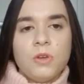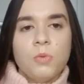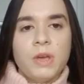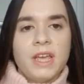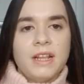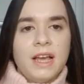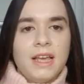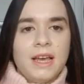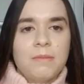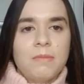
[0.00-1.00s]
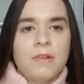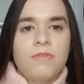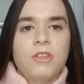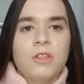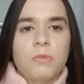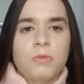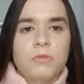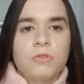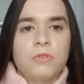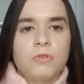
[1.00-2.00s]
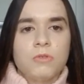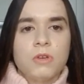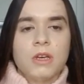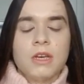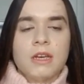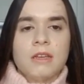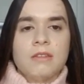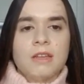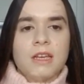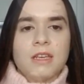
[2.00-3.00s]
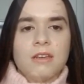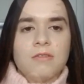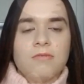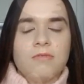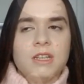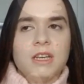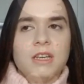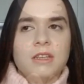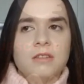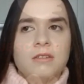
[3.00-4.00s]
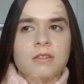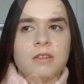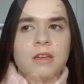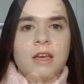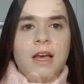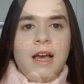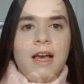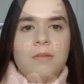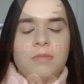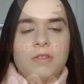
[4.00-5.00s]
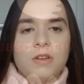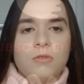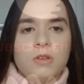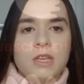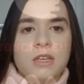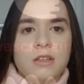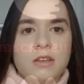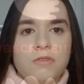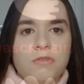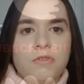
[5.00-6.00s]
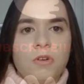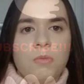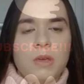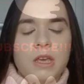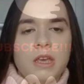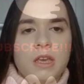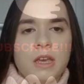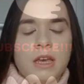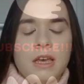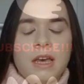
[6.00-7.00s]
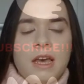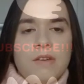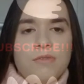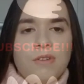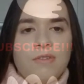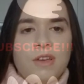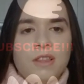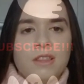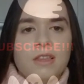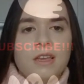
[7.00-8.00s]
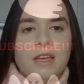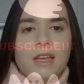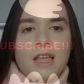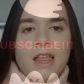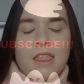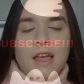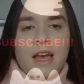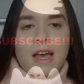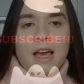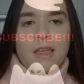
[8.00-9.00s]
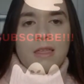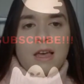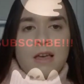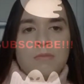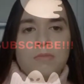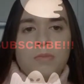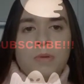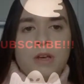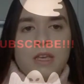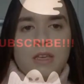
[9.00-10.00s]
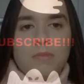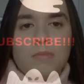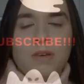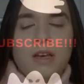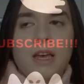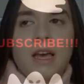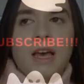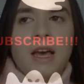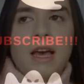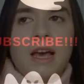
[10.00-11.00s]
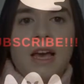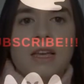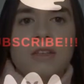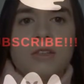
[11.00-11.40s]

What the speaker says: when I am available to do psychic readings. I'm still healing from everything that has happened, but I